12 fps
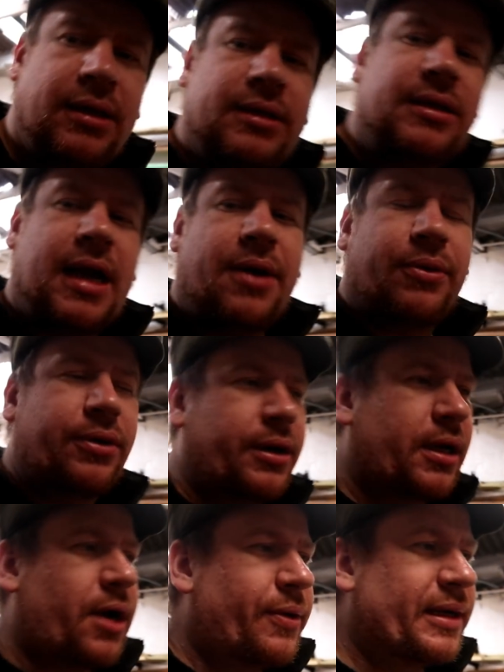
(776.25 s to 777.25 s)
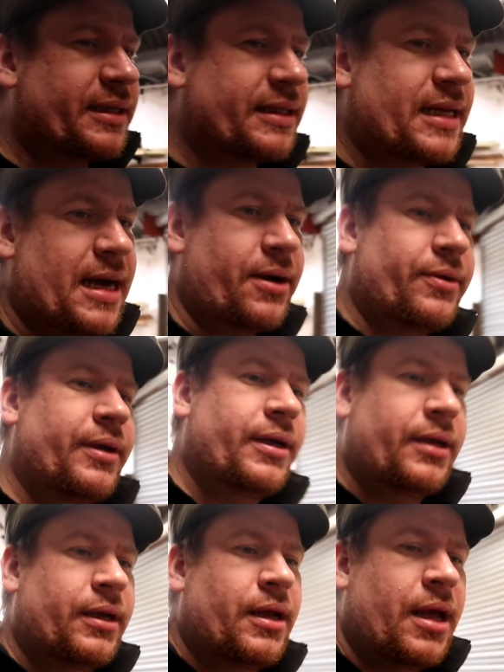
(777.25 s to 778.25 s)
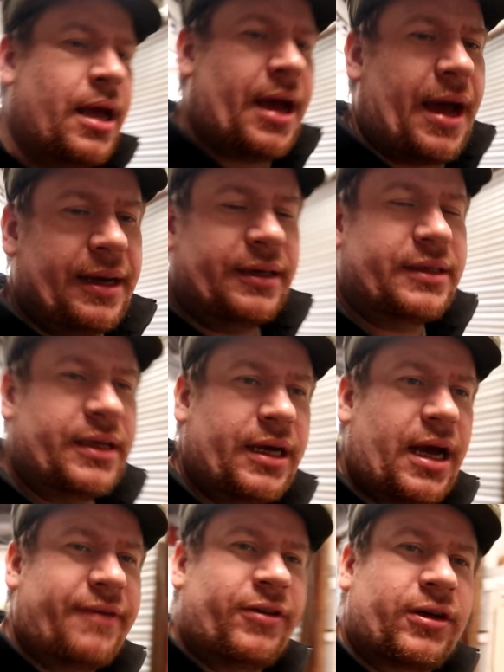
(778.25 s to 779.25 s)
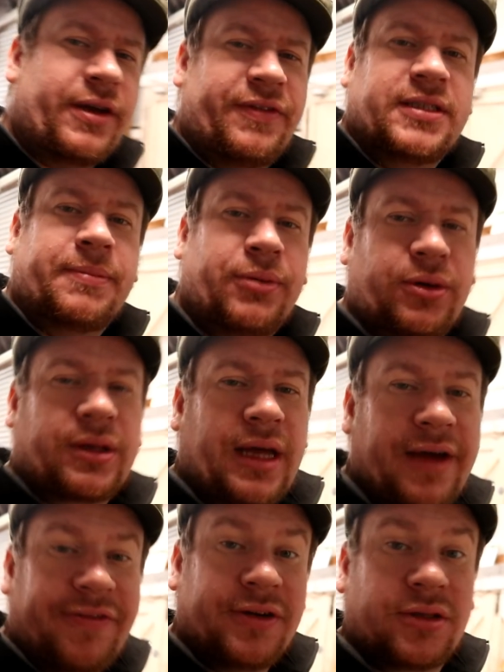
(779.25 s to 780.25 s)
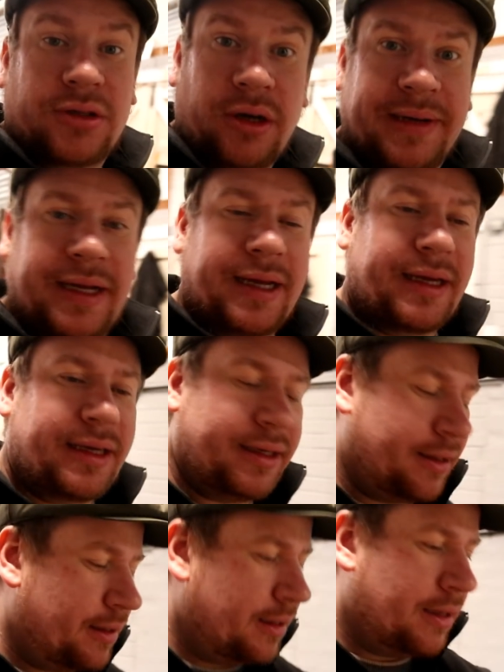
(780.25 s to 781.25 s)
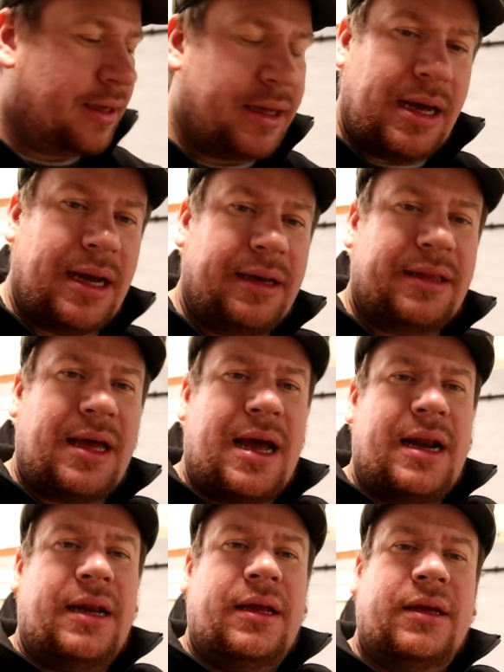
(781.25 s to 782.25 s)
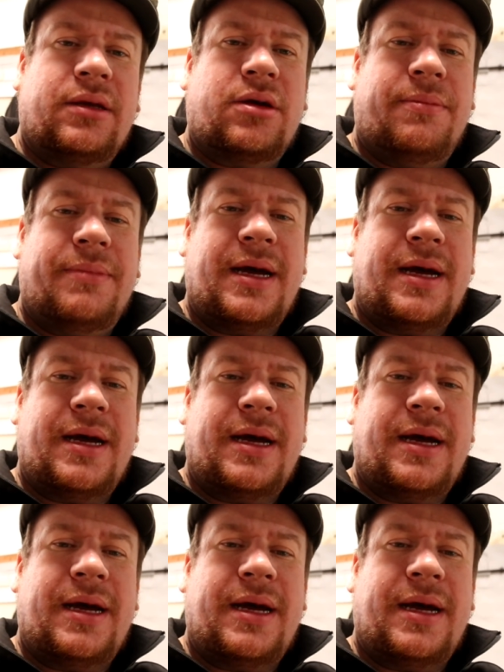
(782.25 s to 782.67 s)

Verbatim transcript: So now we're going to go into town and uh, have a look if there's a book there for Dominic, and then come